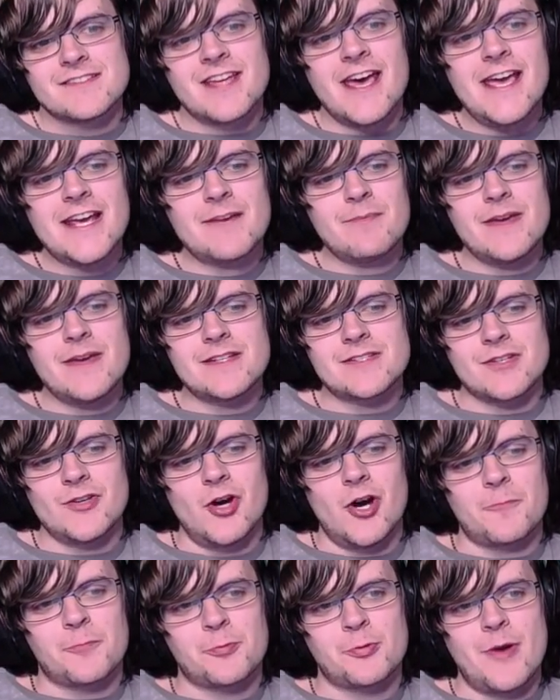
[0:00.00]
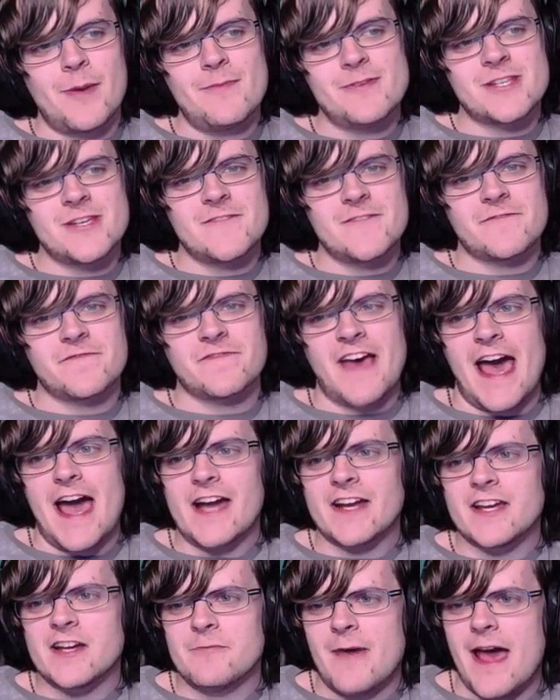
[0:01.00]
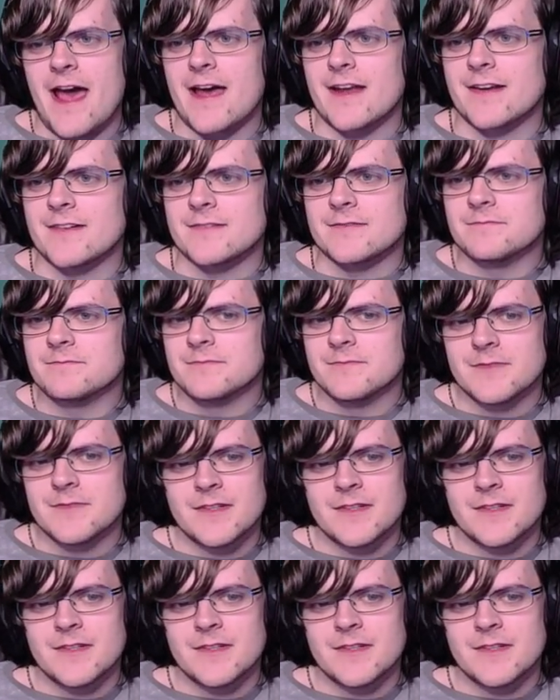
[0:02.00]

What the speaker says: Take me to your primitive hacker man,